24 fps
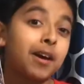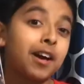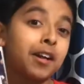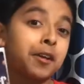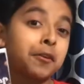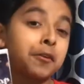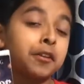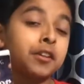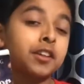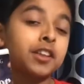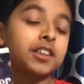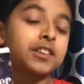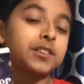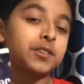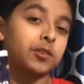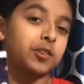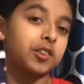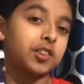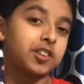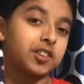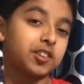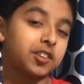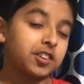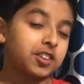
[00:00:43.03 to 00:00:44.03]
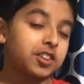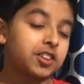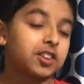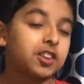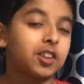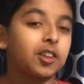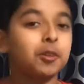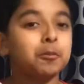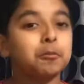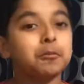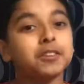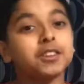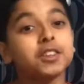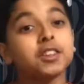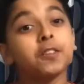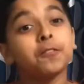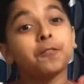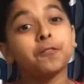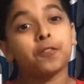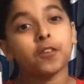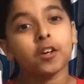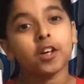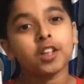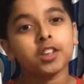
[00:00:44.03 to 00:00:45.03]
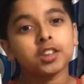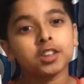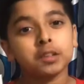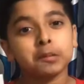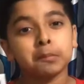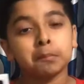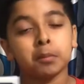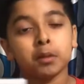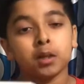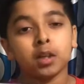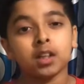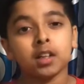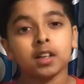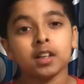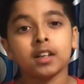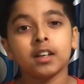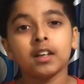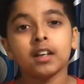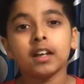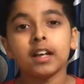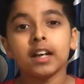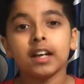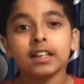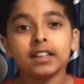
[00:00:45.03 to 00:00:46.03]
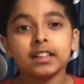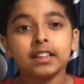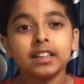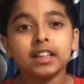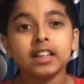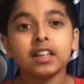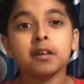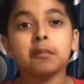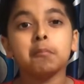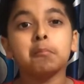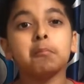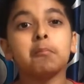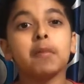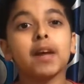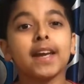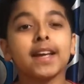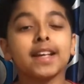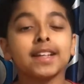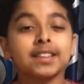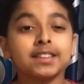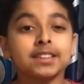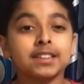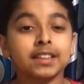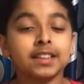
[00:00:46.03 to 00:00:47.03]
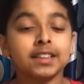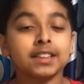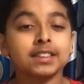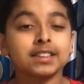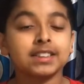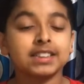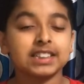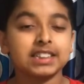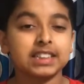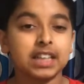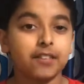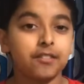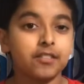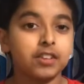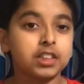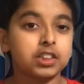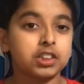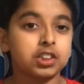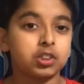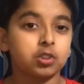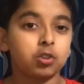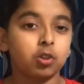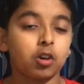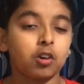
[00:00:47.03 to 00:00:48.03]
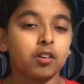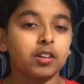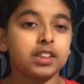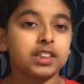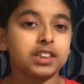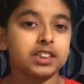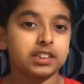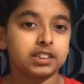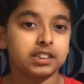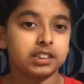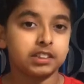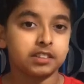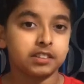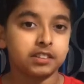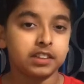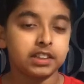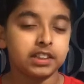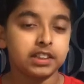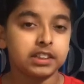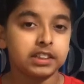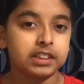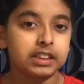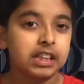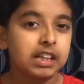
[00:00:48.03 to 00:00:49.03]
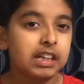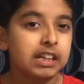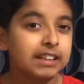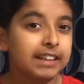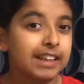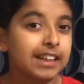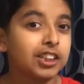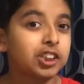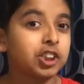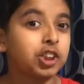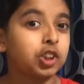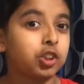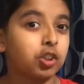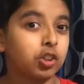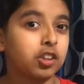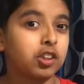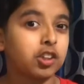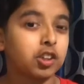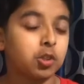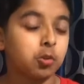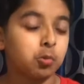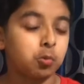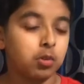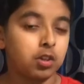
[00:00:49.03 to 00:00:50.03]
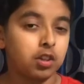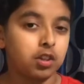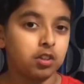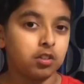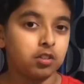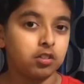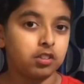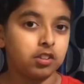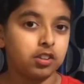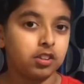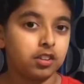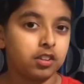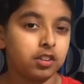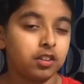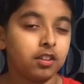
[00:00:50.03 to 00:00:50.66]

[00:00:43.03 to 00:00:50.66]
Potter and the Sorcerer's Stone was the first book in the amazing 7-story series that shook the world.